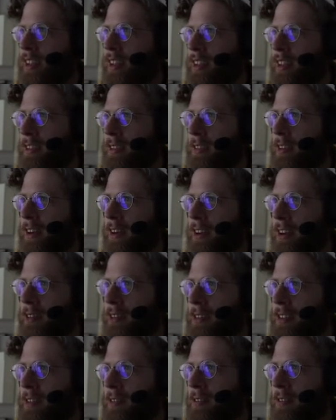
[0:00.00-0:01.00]
The fuck?
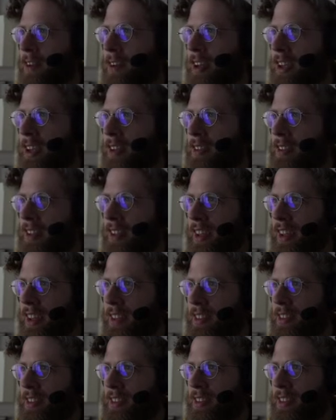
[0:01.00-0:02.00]
What the fuck is
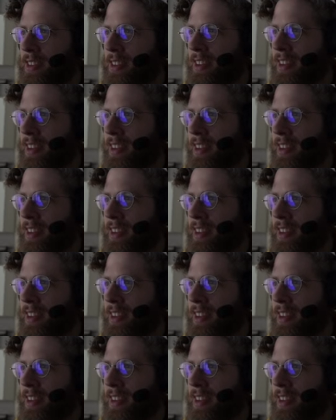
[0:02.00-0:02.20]
this?